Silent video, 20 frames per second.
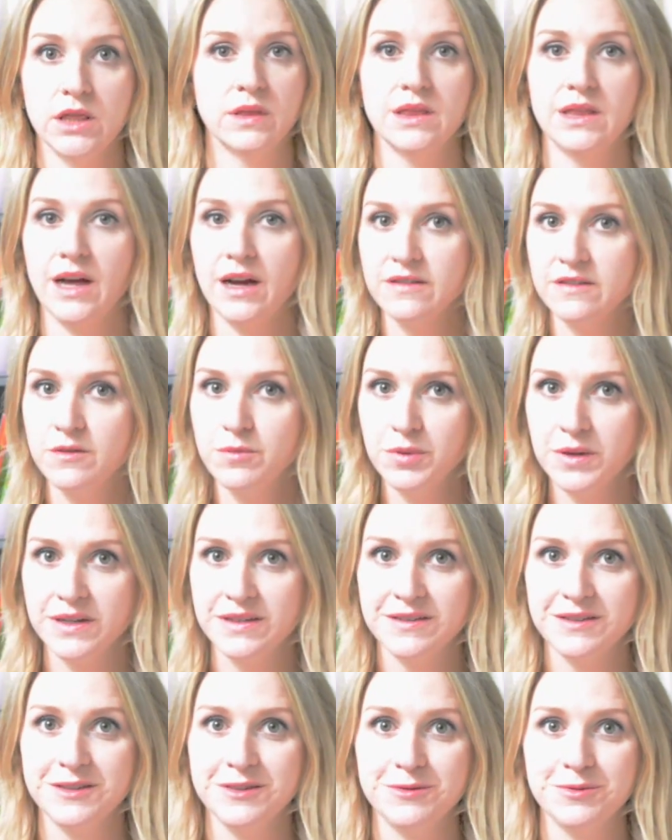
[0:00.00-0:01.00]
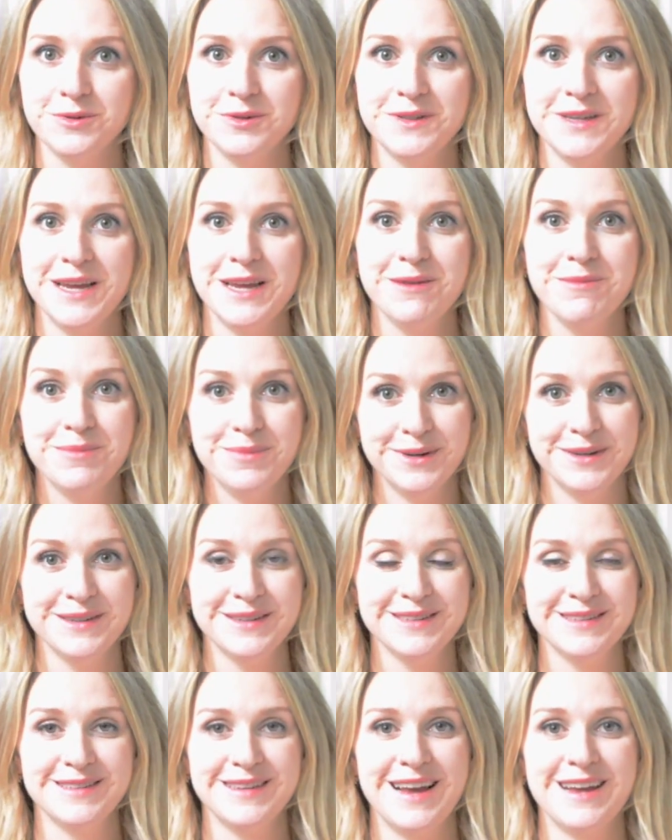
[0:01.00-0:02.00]
Lots of places will take
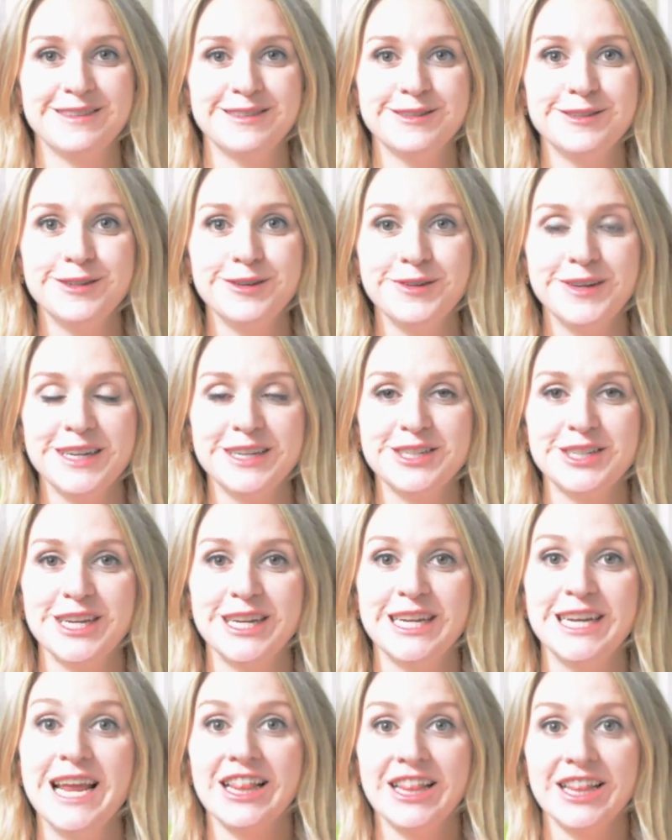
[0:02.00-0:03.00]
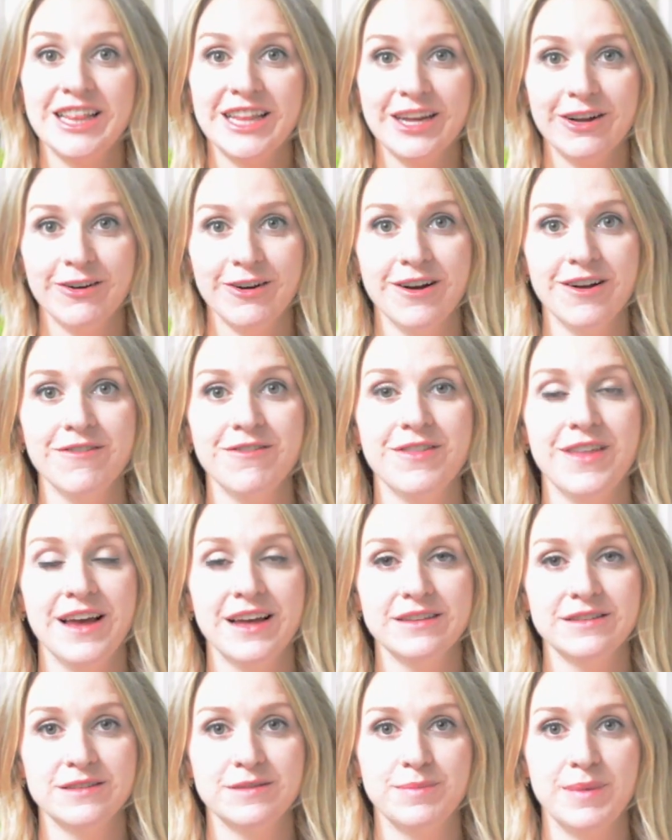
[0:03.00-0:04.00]
books as a donation. Clear off
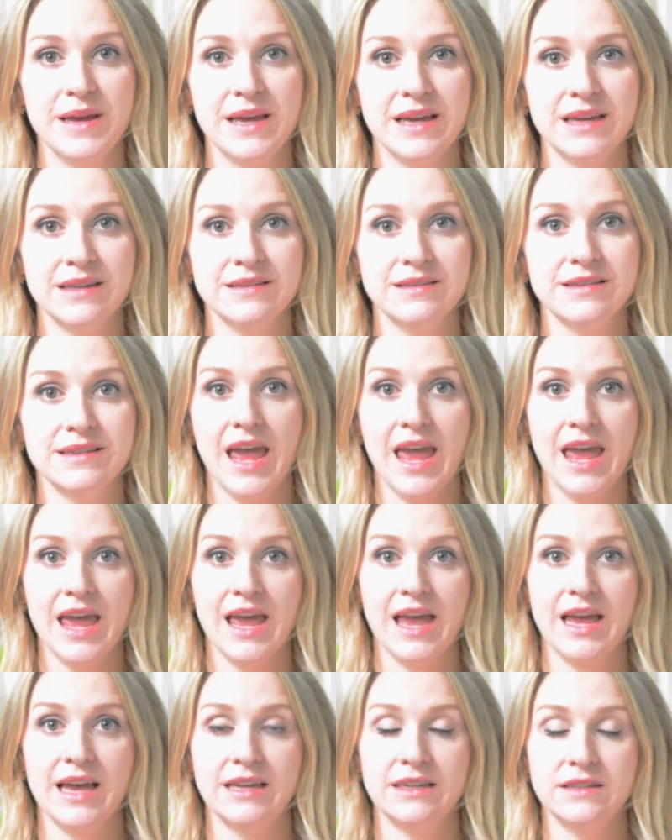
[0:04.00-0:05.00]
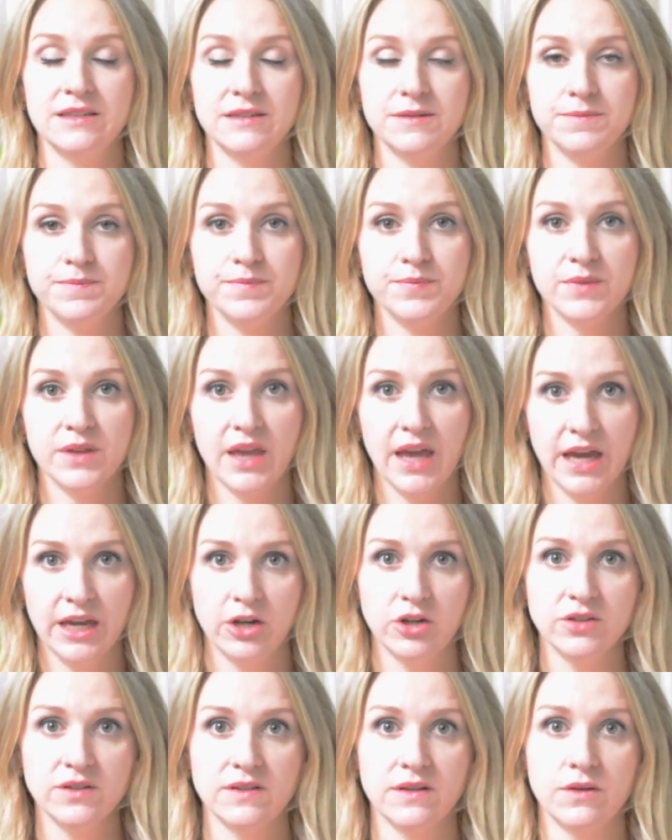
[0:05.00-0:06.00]
that space and get
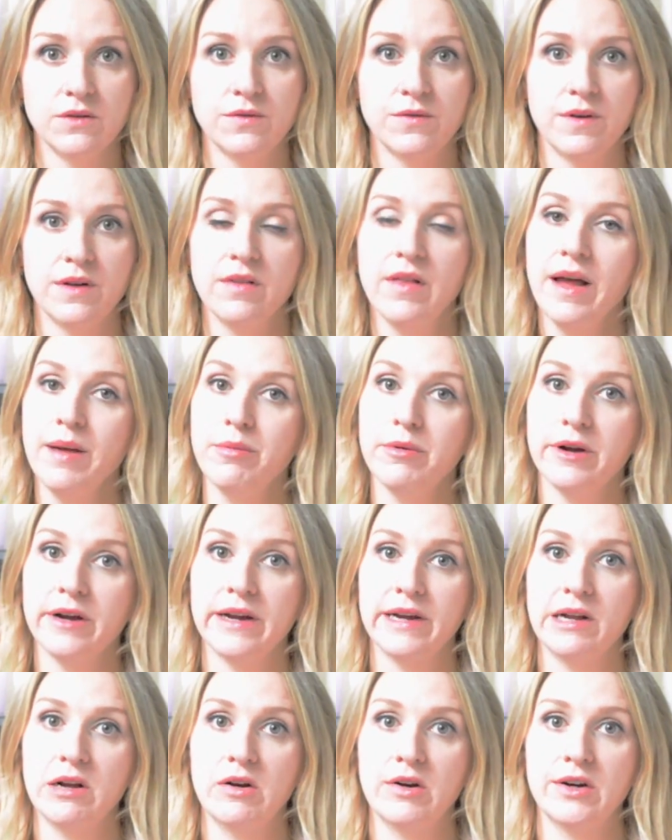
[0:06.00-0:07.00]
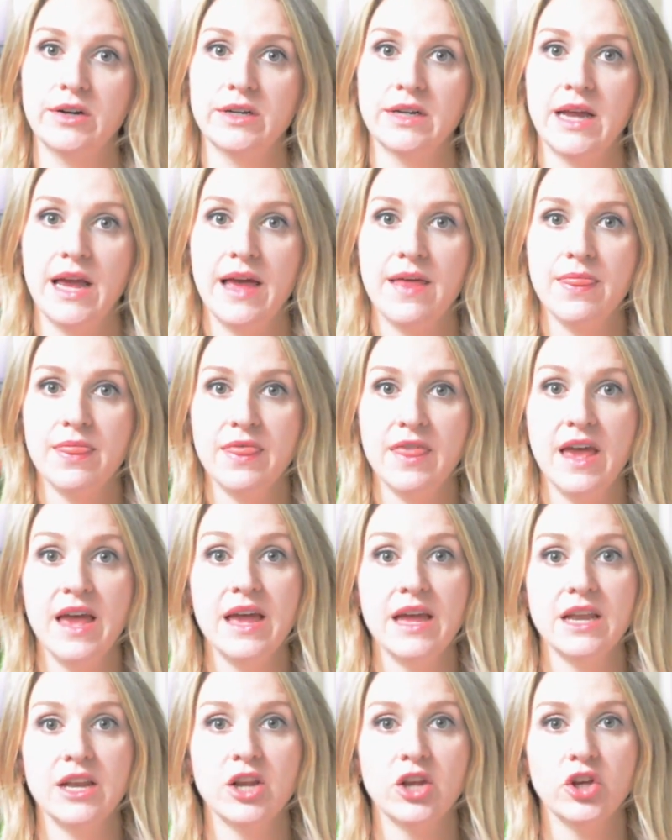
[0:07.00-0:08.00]
yourself a library card, and
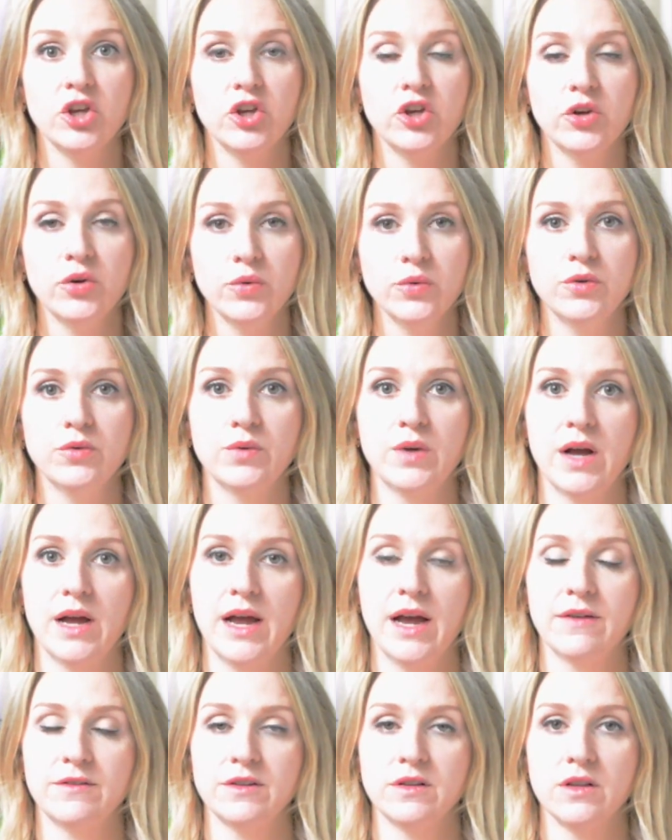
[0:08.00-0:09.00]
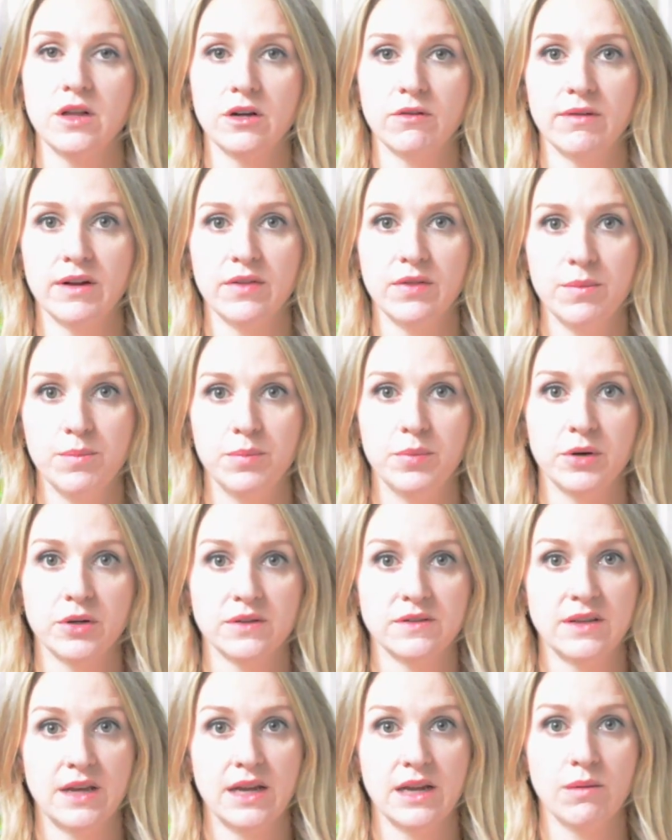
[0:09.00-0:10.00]
then you do not have to lug around the
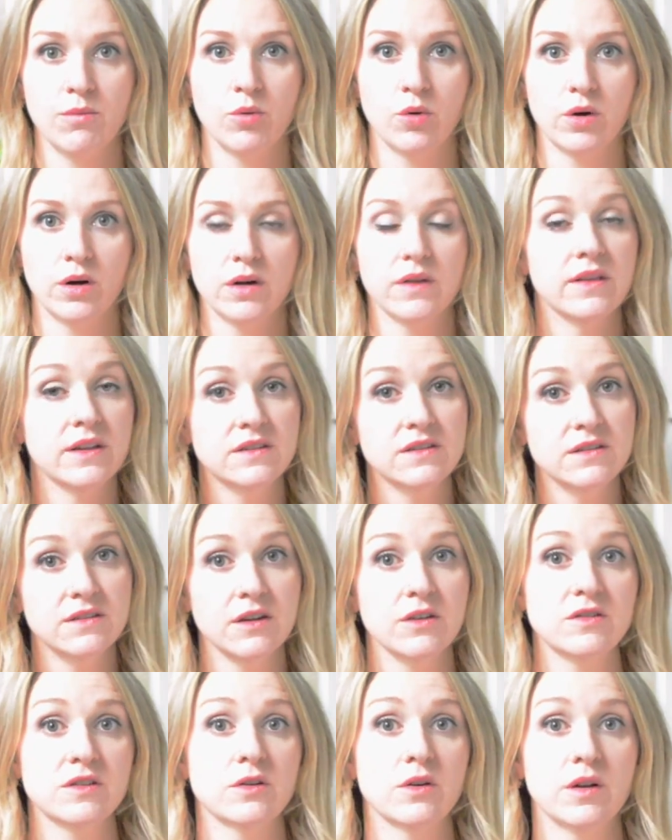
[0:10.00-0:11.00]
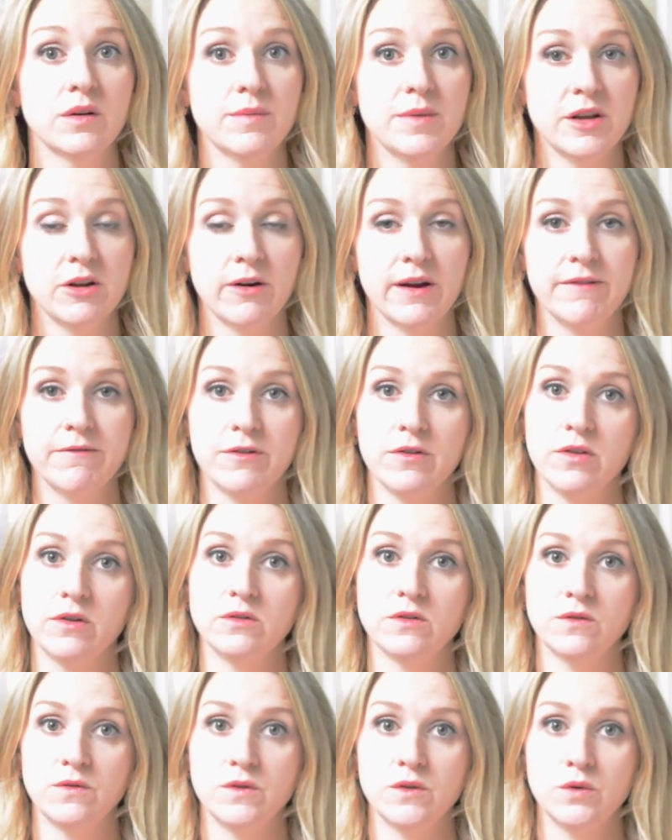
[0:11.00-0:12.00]
books anymore. This is also going to be great for
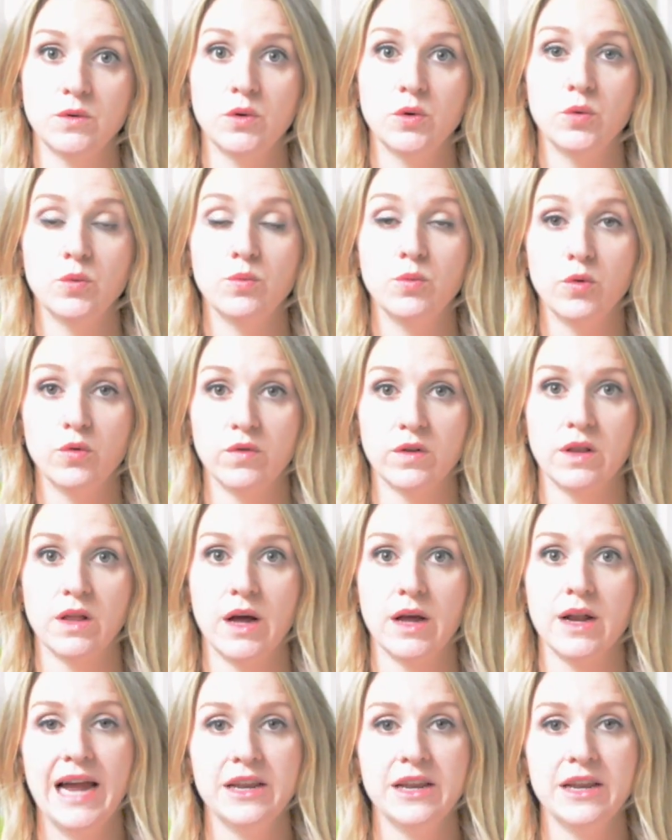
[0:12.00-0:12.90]
those of you who move a lot.